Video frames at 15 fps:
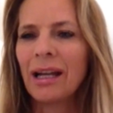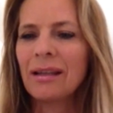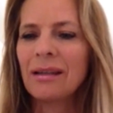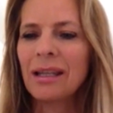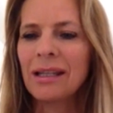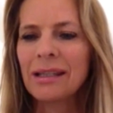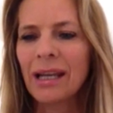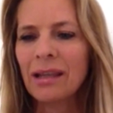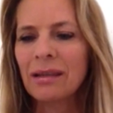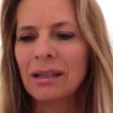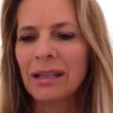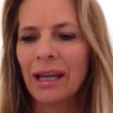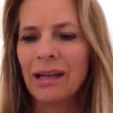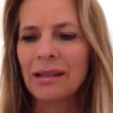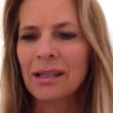And they
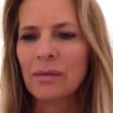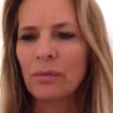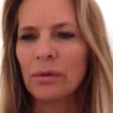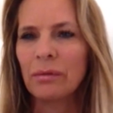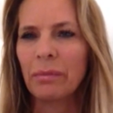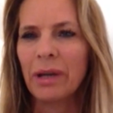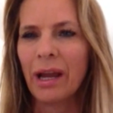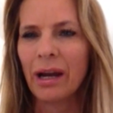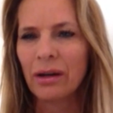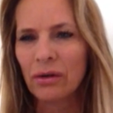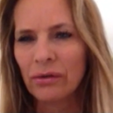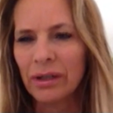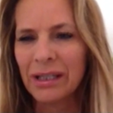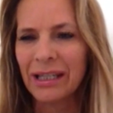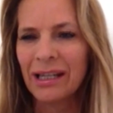said the tests wouldn't be
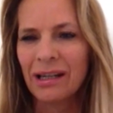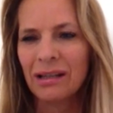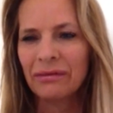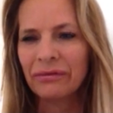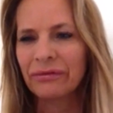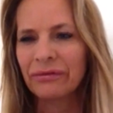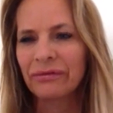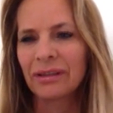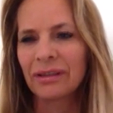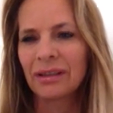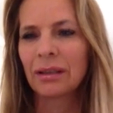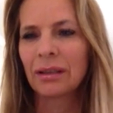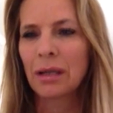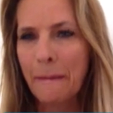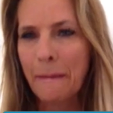accurate
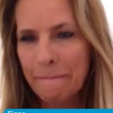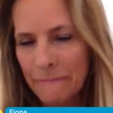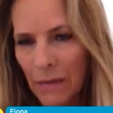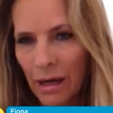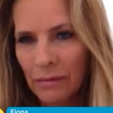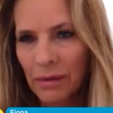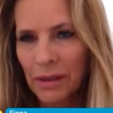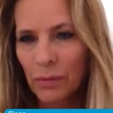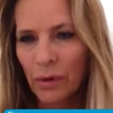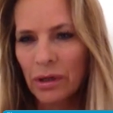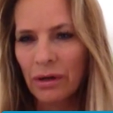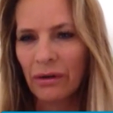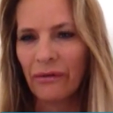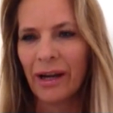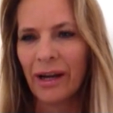enough. I'm
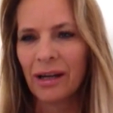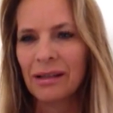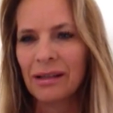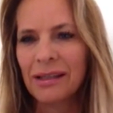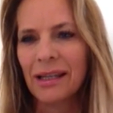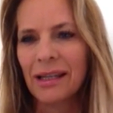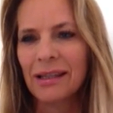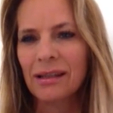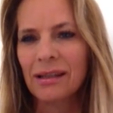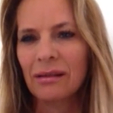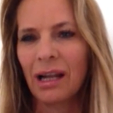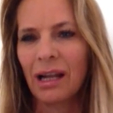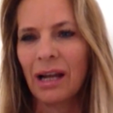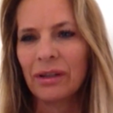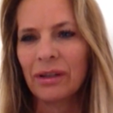just wondering if I can
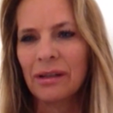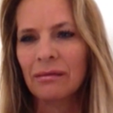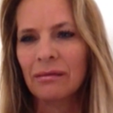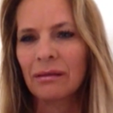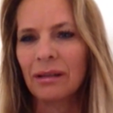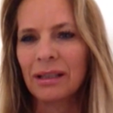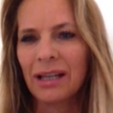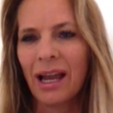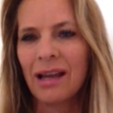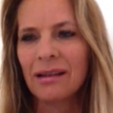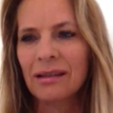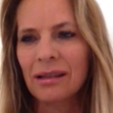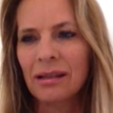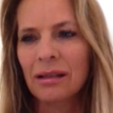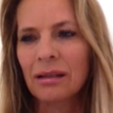insist on having a
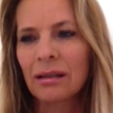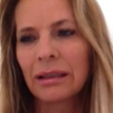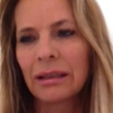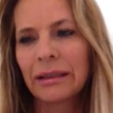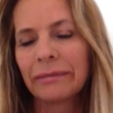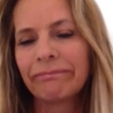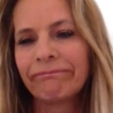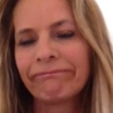test.